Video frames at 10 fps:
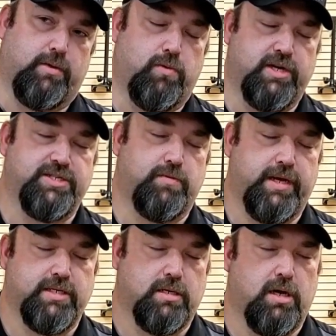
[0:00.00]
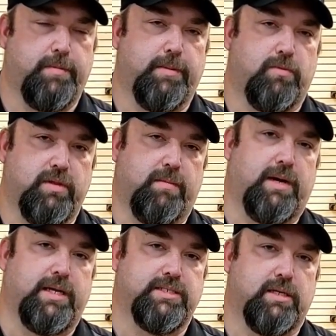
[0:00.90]
question we ask a lot of people when they
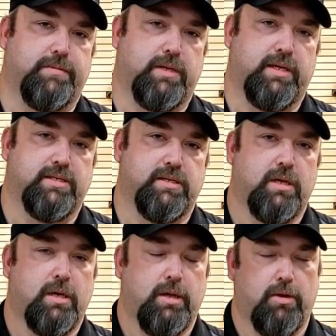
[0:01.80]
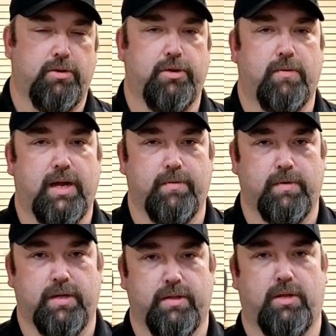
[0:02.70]
buy something is, who you riding with?